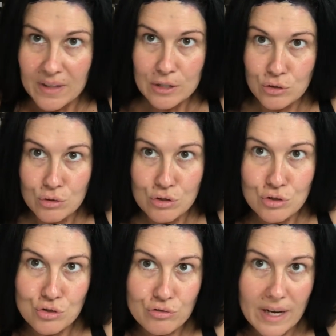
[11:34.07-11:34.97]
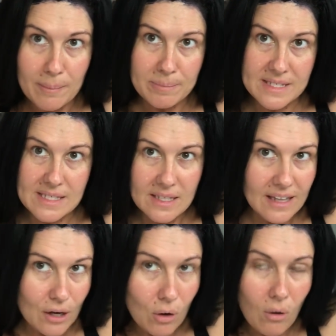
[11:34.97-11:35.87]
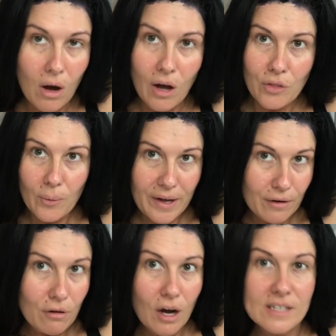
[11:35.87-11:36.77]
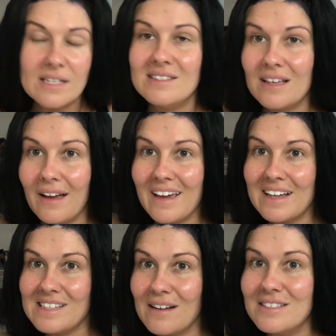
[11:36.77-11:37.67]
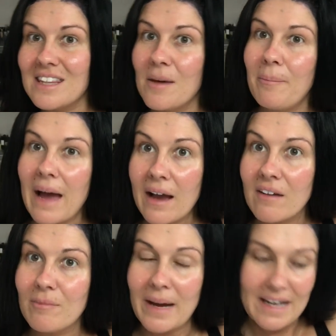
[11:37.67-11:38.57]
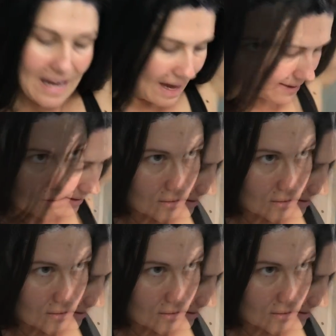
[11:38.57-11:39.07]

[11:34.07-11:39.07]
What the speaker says: do strips that go all the way across until I get down to the back of my neck.